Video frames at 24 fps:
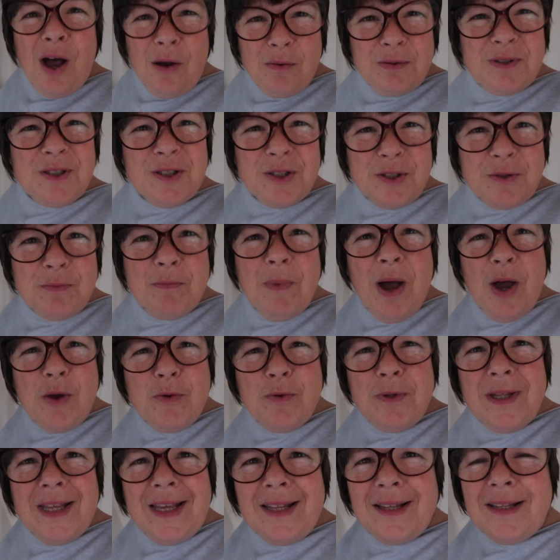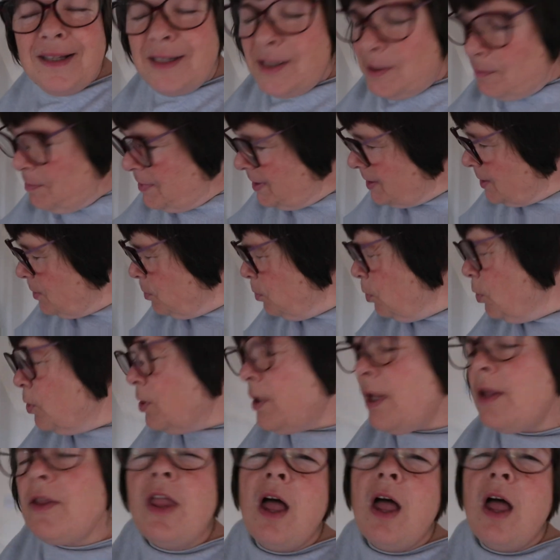I was just moaning to Mr. Warner.